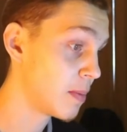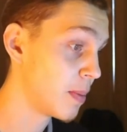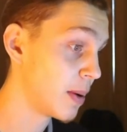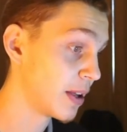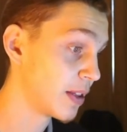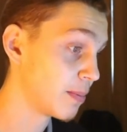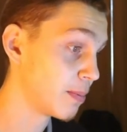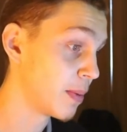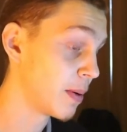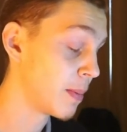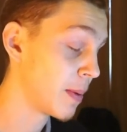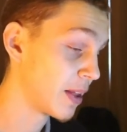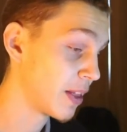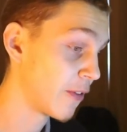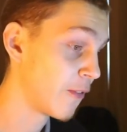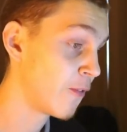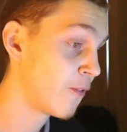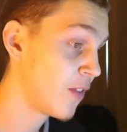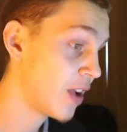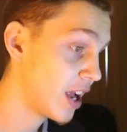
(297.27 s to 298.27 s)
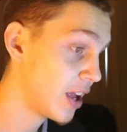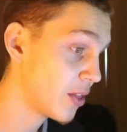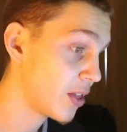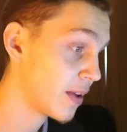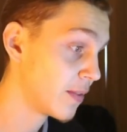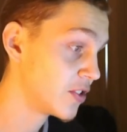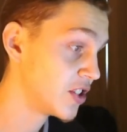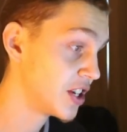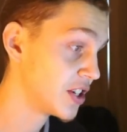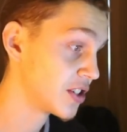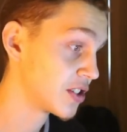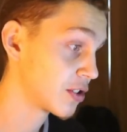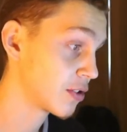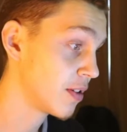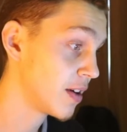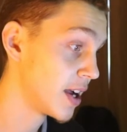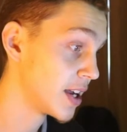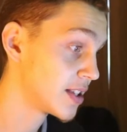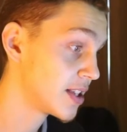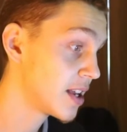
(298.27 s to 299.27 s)
but, but by the faith of Jesus
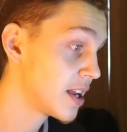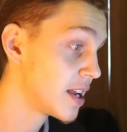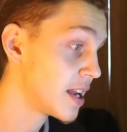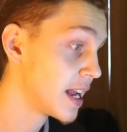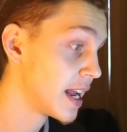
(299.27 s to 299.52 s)
Christ,